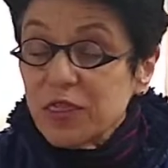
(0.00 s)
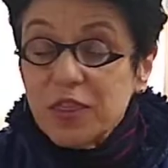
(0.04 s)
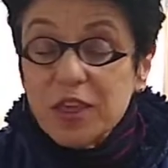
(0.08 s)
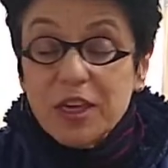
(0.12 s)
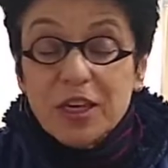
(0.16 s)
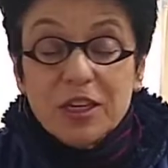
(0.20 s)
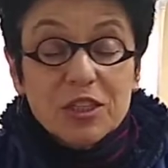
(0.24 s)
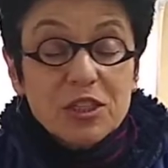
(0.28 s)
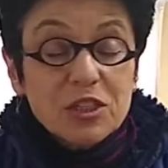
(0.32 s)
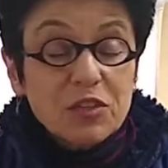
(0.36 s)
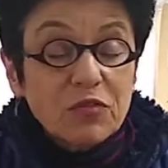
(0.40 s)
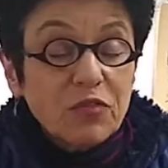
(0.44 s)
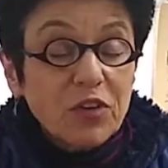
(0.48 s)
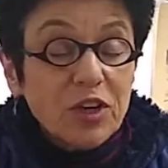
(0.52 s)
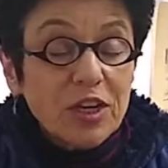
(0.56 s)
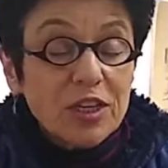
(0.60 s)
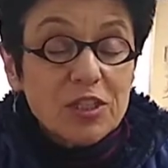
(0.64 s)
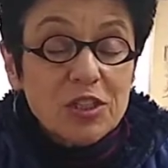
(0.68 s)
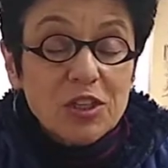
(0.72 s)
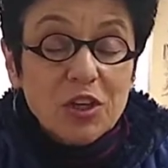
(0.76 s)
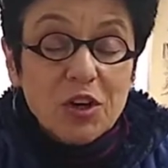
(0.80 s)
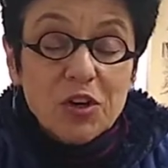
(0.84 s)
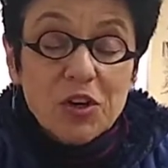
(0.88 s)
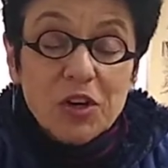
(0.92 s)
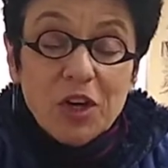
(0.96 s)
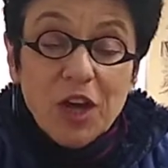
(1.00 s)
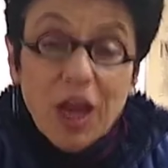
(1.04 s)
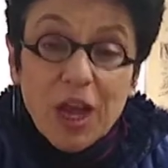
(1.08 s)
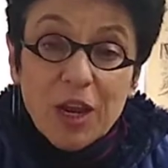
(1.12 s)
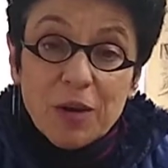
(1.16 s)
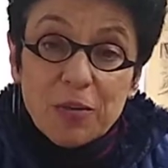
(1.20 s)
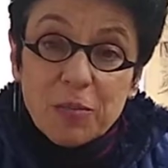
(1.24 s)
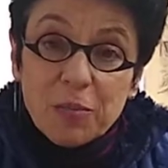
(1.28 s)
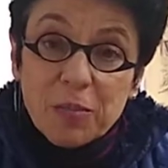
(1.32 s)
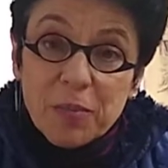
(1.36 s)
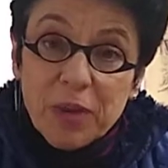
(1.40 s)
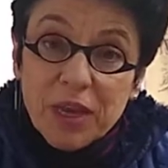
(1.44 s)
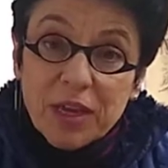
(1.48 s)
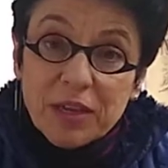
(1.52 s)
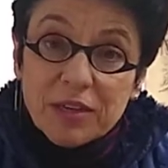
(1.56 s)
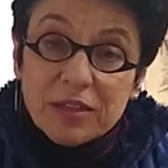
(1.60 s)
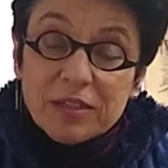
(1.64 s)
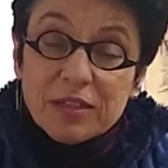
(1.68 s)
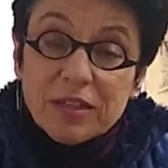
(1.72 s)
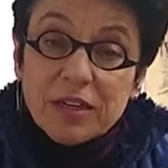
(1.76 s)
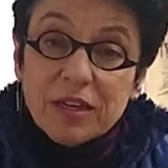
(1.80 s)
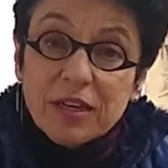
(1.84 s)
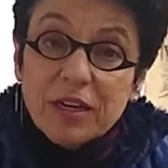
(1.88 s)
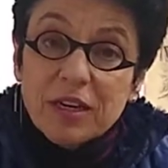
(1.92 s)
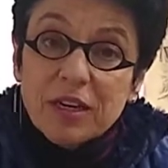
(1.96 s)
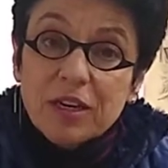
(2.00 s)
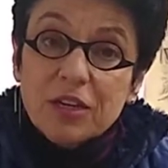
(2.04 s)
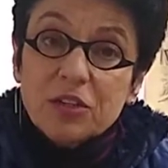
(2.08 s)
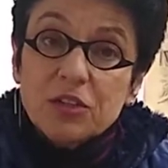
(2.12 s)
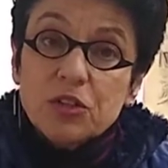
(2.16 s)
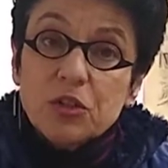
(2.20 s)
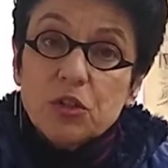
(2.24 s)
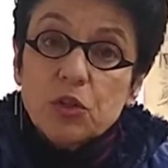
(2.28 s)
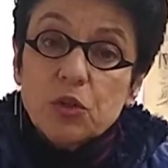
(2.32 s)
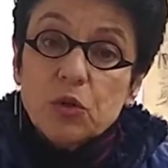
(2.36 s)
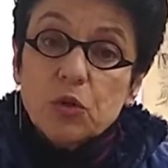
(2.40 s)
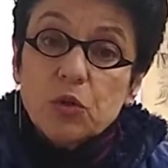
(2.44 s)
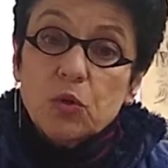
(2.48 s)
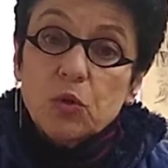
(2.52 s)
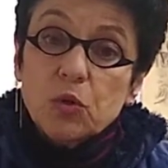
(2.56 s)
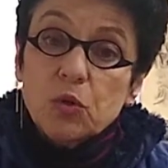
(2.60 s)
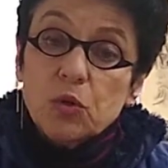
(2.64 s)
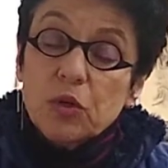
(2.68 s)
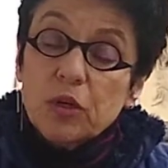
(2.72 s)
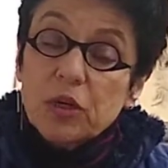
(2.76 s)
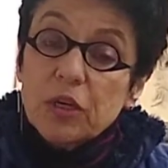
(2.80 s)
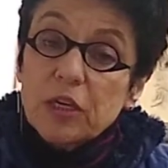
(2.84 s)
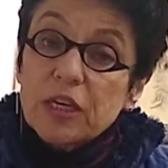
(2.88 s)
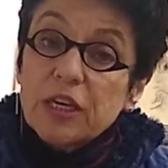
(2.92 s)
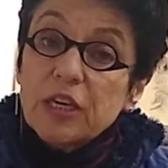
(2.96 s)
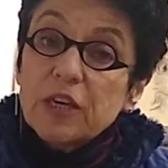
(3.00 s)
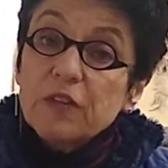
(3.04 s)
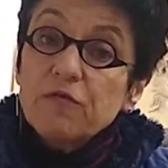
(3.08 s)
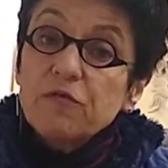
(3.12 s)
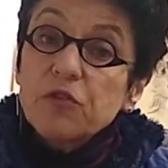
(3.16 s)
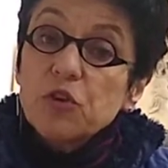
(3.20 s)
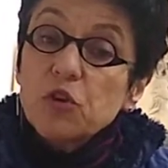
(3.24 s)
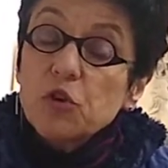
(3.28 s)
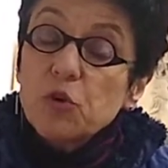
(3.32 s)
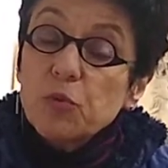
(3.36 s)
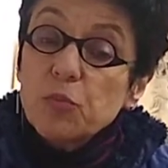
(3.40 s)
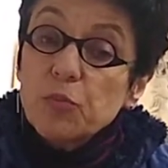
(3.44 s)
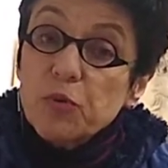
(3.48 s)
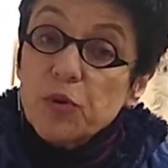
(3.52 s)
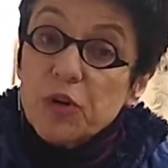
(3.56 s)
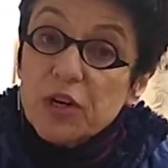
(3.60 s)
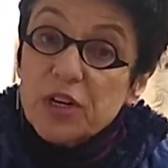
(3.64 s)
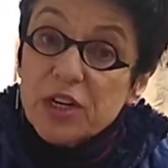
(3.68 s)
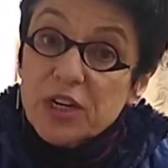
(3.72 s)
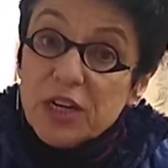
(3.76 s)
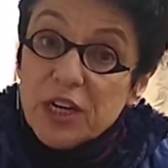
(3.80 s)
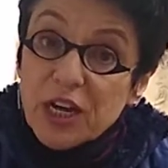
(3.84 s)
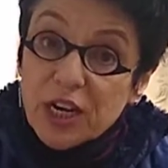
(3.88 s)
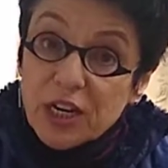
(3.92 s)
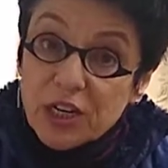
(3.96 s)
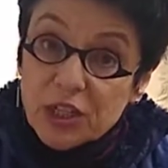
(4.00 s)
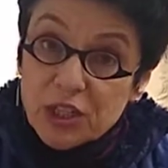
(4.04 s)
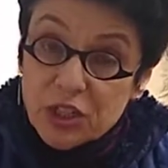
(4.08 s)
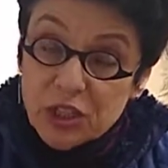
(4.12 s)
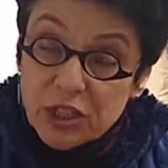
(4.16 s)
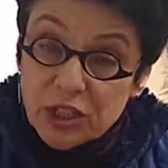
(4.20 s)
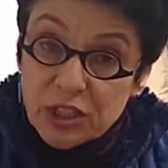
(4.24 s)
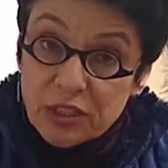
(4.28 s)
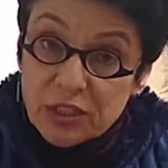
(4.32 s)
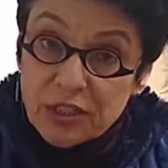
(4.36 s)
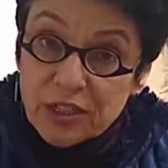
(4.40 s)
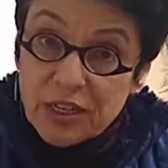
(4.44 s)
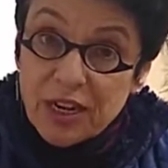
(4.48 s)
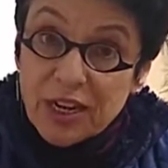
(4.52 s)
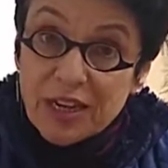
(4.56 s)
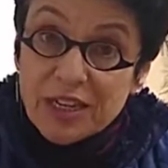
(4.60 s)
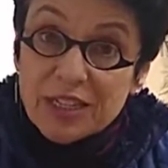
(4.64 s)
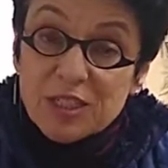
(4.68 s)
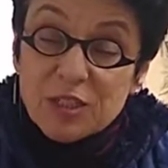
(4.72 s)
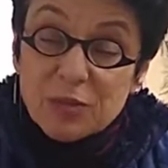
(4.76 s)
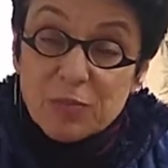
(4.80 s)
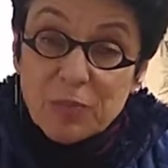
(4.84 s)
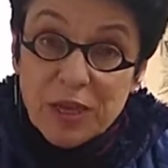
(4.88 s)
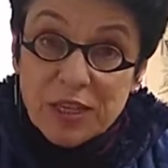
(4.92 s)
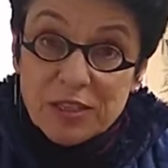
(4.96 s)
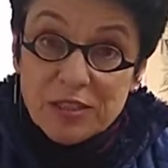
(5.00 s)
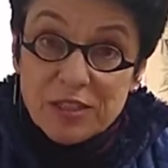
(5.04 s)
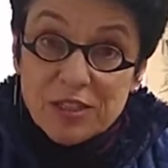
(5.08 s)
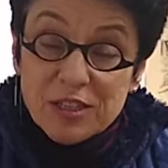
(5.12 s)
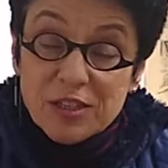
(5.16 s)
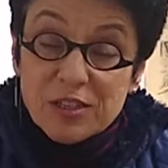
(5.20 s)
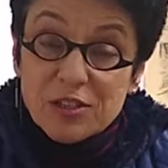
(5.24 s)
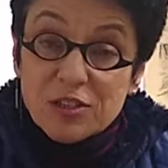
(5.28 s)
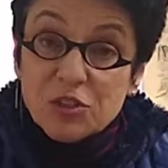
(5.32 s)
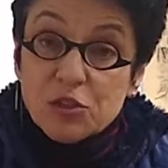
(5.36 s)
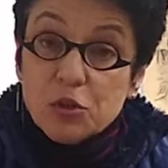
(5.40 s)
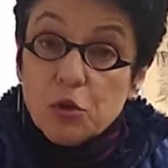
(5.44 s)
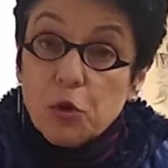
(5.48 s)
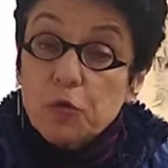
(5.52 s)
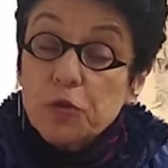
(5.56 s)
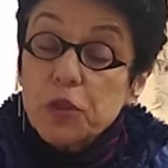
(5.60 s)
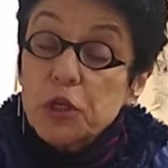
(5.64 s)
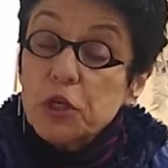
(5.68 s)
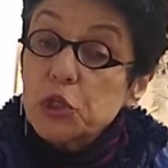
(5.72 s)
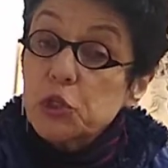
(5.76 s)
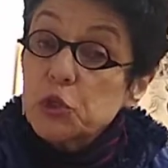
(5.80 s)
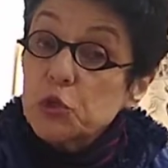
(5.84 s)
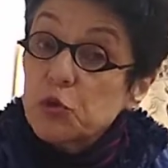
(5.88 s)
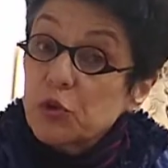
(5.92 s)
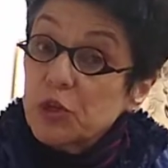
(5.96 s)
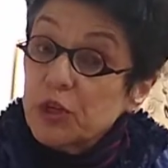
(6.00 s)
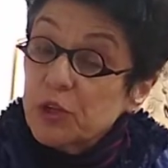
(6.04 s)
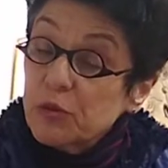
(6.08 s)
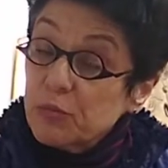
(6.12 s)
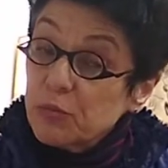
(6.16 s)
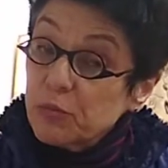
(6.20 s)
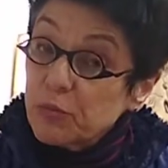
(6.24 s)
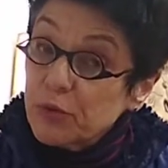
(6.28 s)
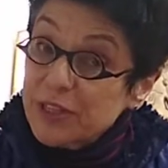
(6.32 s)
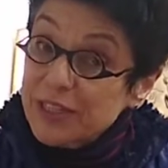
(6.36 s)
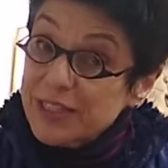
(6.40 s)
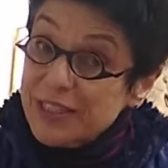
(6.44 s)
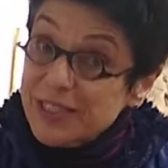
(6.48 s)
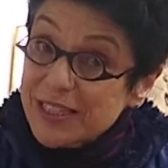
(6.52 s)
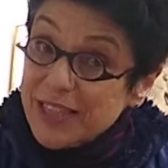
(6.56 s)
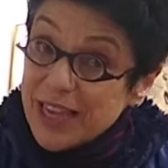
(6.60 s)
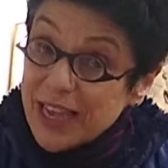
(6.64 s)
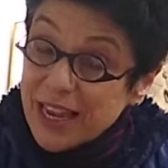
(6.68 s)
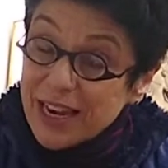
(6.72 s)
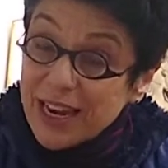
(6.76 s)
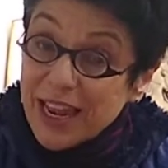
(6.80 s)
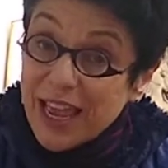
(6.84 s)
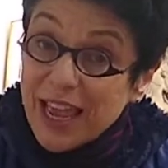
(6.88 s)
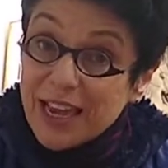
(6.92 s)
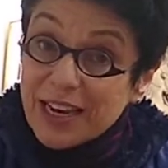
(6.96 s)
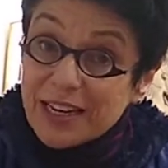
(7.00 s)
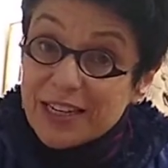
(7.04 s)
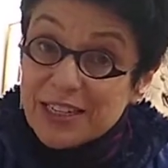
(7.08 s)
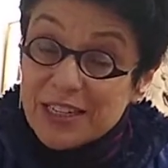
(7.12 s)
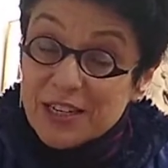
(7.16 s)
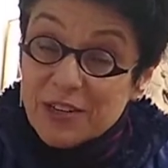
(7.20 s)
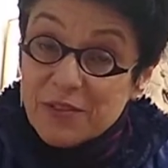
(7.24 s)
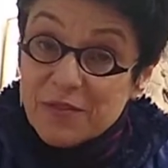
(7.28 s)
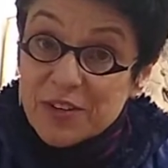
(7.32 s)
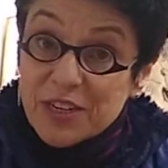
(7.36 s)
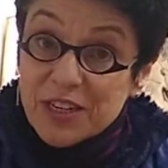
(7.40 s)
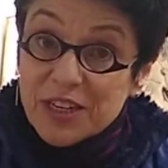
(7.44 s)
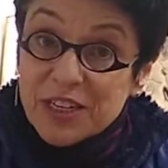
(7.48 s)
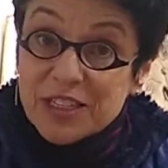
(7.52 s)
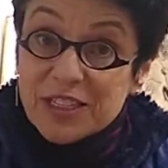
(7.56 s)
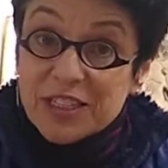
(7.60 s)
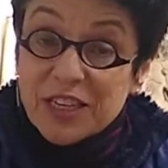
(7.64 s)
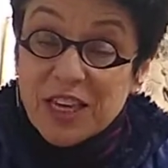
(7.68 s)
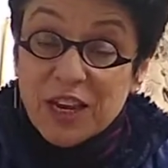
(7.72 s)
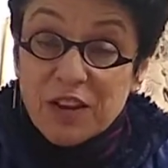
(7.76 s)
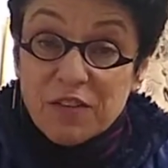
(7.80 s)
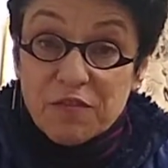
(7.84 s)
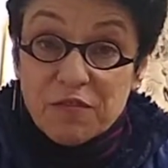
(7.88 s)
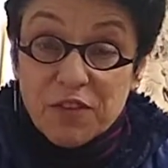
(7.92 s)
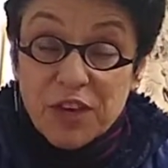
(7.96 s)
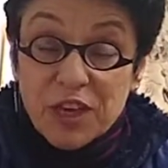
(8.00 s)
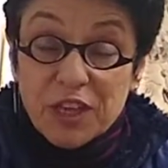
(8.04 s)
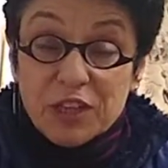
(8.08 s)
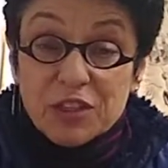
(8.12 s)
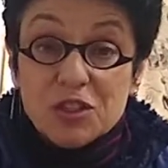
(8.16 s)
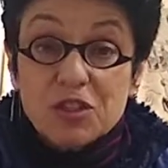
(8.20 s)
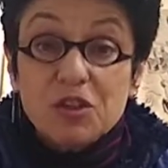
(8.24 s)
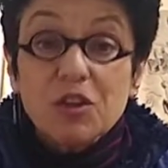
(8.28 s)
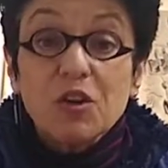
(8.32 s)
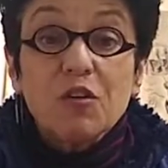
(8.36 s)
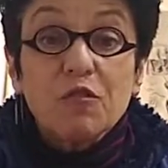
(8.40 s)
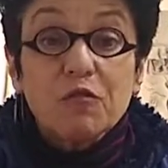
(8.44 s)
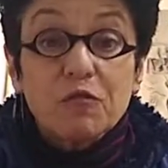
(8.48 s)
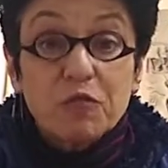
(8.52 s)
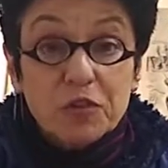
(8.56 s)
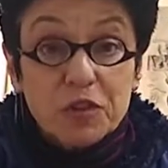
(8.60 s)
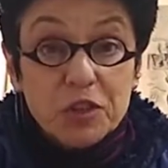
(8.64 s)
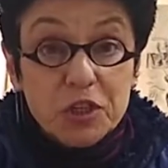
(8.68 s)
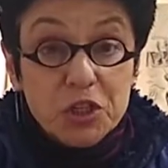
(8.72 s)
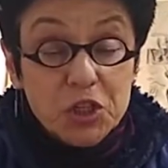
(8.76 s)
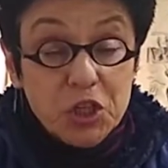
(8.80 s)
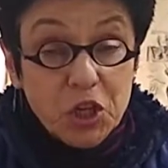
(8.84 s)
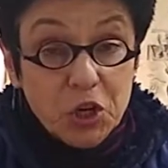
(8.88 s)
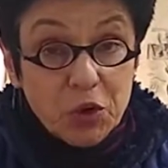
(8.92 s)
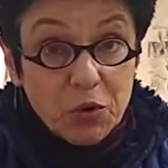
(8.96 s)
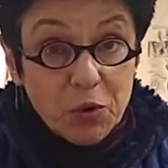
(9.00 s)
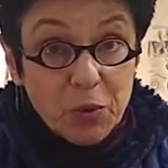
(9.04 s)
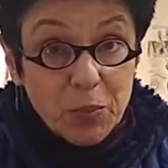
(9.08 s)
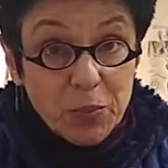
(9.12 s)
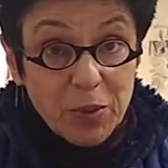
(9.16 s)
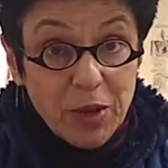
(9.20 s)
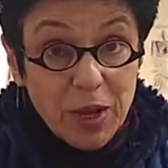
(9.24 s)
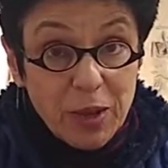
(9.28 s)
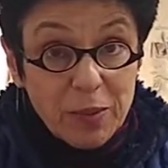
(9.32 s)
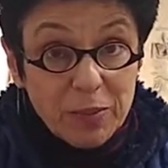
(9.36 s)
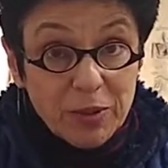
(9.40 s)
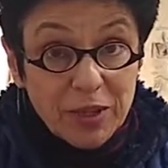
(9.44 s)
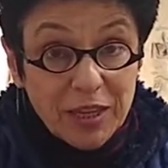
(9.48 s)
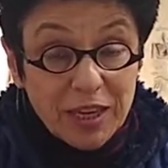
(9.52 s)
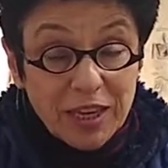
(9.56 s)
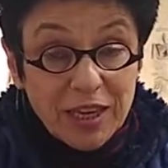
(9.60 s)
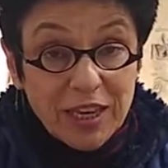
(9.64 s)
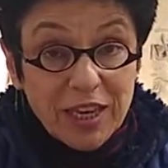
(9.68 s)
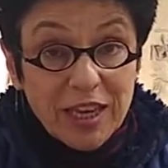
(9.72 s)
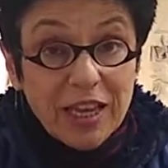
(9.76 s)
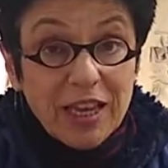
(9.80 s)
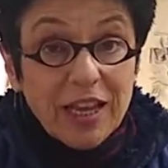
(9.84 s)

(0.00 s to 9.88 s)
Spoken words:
These funds are not meant to give you production expenses so that you can present activities and events for the general public.